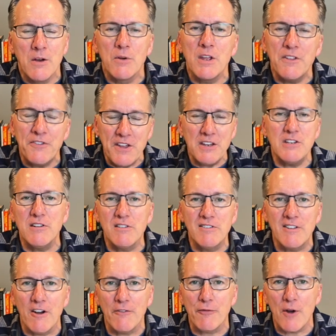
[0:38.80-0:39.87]
you think to
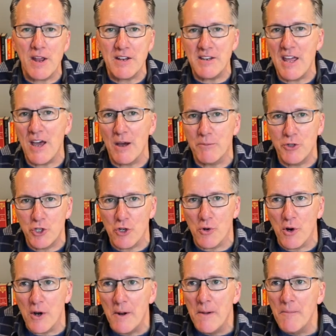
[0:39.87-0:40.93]
yourself right now, I'm
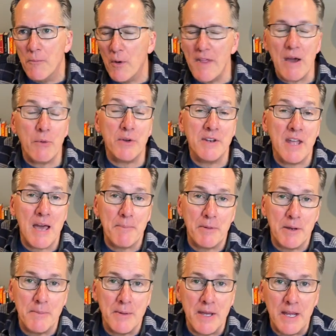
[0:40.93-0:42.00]
sure, well, that wouldn't happen
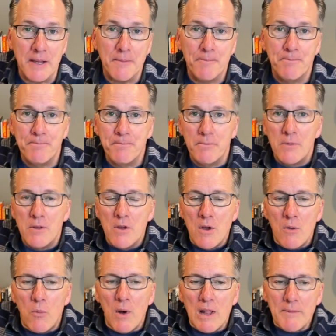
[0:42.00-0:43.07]
to me.
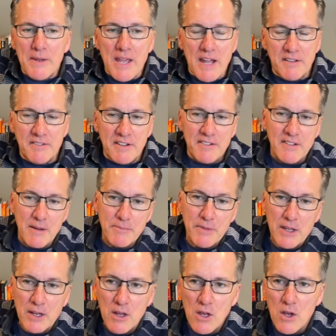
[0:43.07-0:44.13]
Well, let me ask you
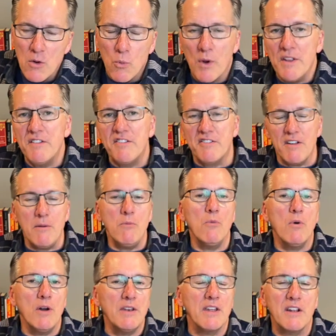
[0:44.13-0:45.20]
something. When
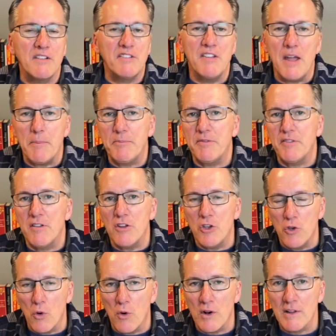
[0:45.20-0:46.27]
someone accepts
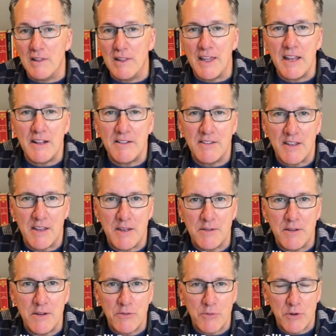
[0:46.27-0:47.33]
your
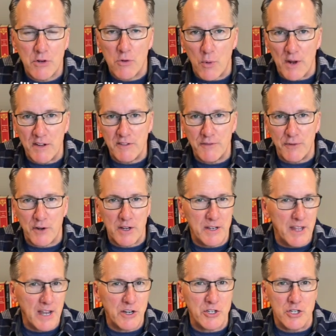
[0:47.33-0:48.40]
LinkedIn request for
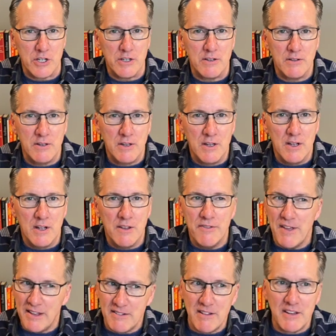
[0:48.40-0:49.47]
connection,
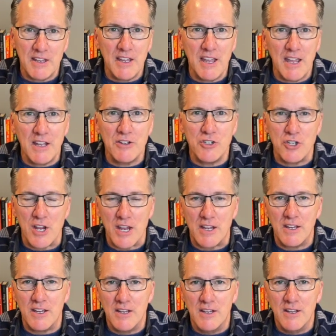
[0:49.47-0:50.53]
that's like a
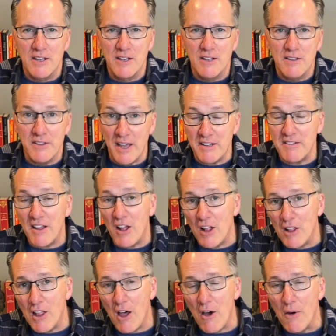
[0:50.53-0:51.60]
handshake. That's a
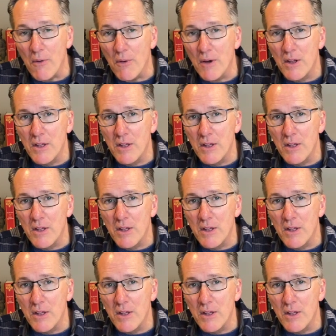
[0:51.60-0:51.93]
hello.